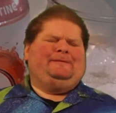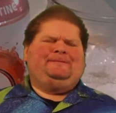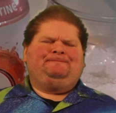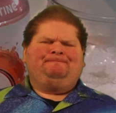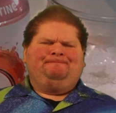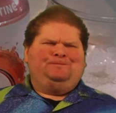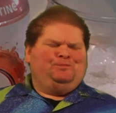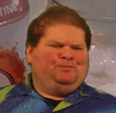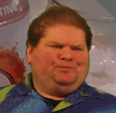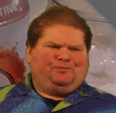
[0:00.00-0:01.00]

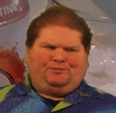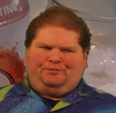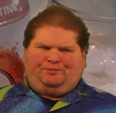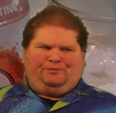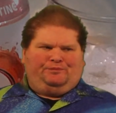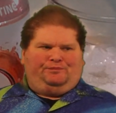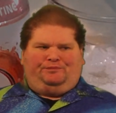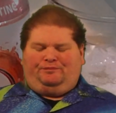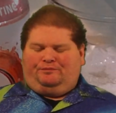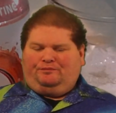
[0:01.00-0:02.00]
(silence)